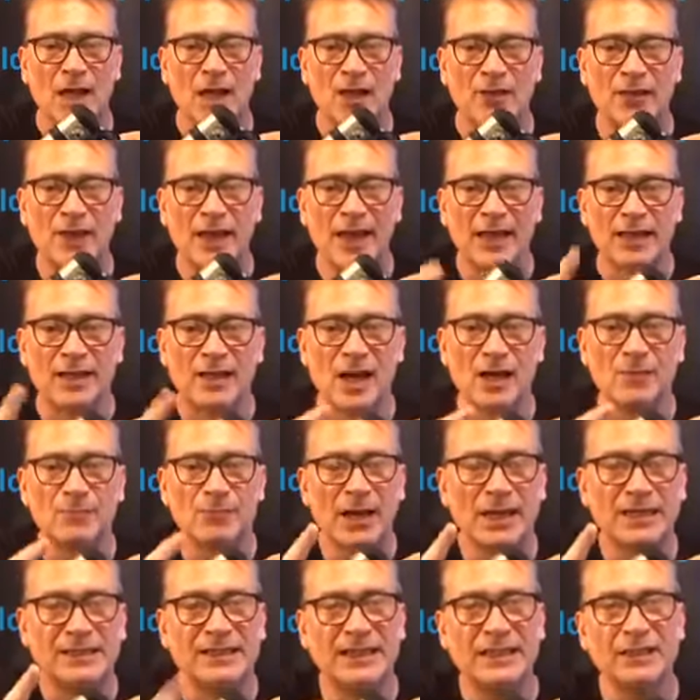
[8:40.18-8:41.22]
They come
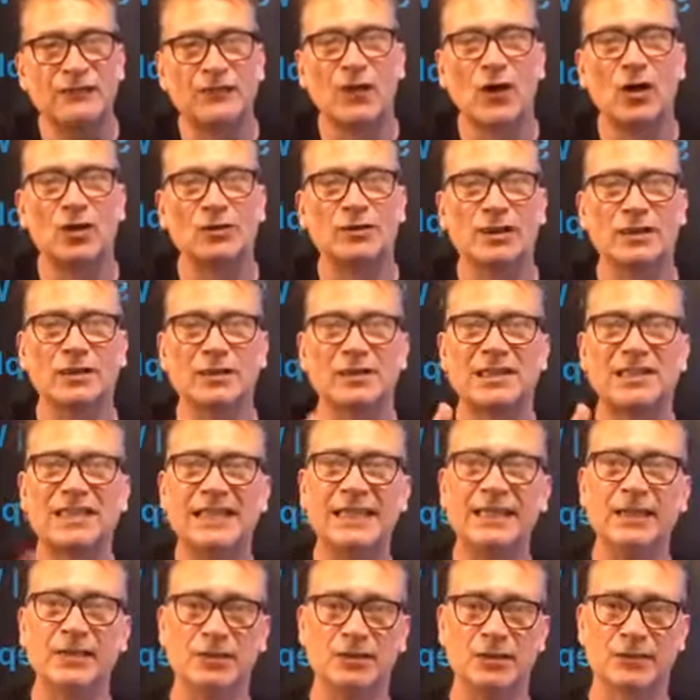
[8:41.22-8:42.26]
by default
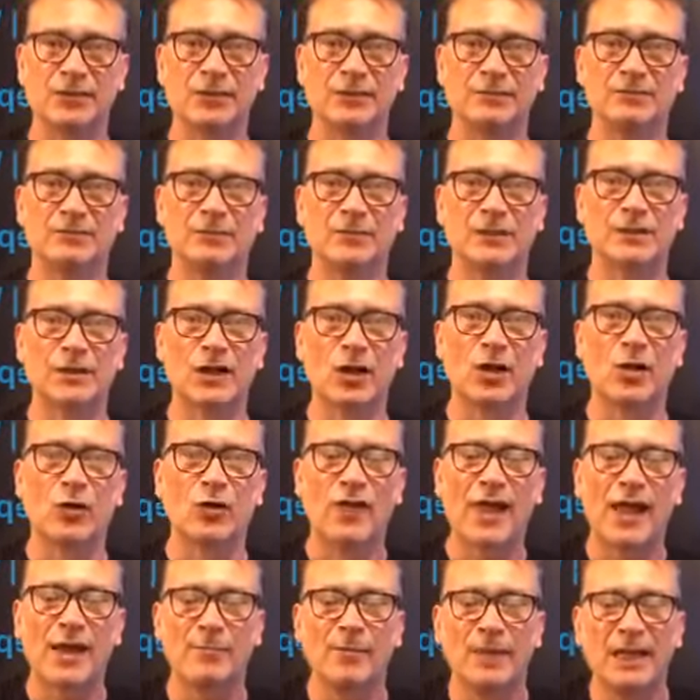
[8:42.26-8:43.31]
sealed. So
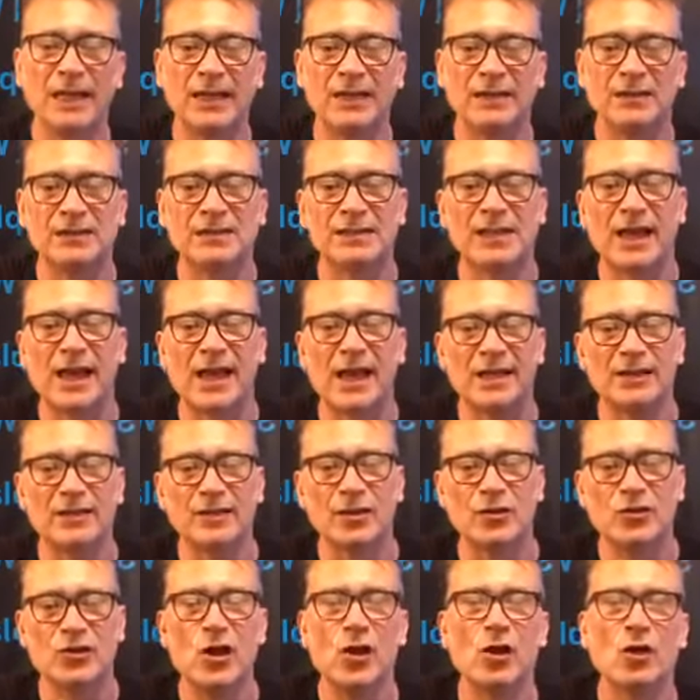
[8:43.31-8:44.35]
that means that
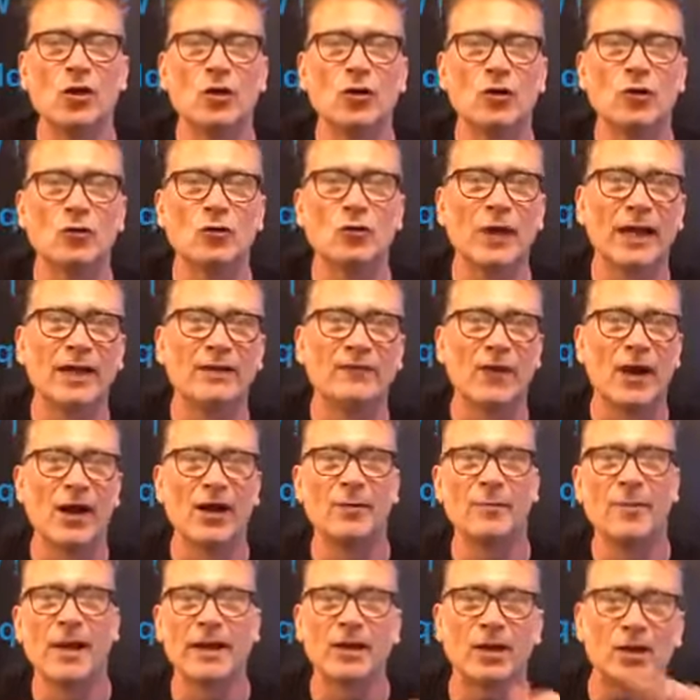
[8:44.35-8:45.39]
no
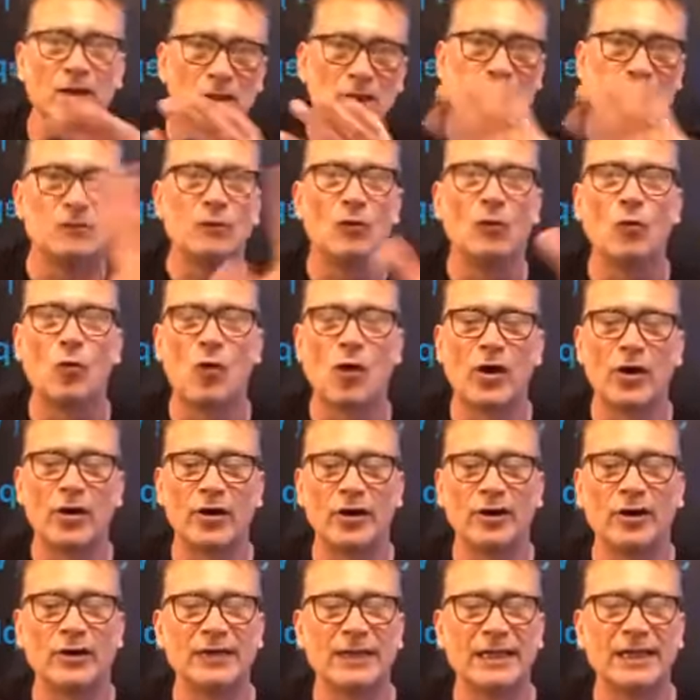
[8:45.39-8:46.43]
environmental
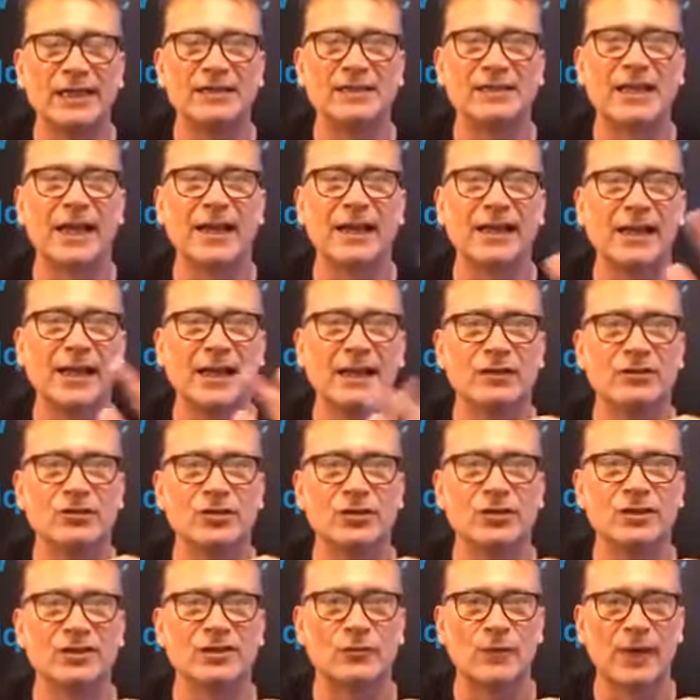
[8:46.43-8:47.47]
water is getting into
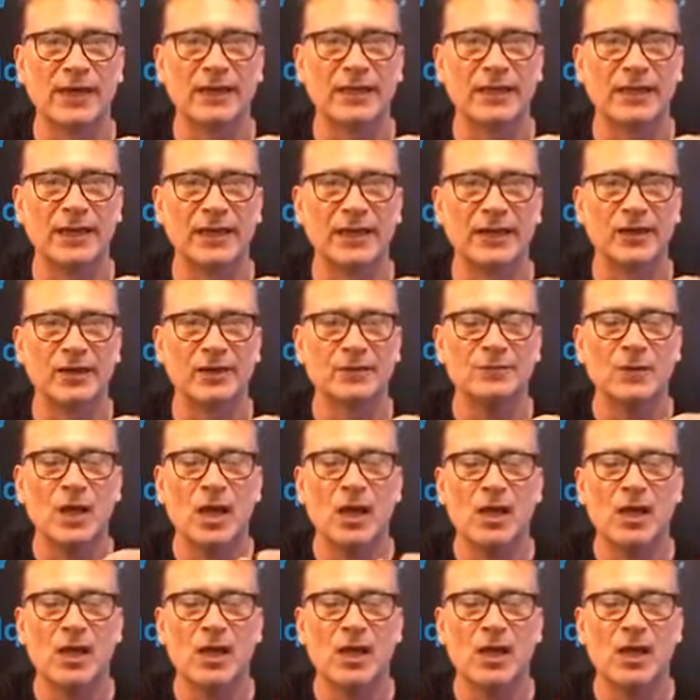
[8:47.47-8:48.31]
this regulator.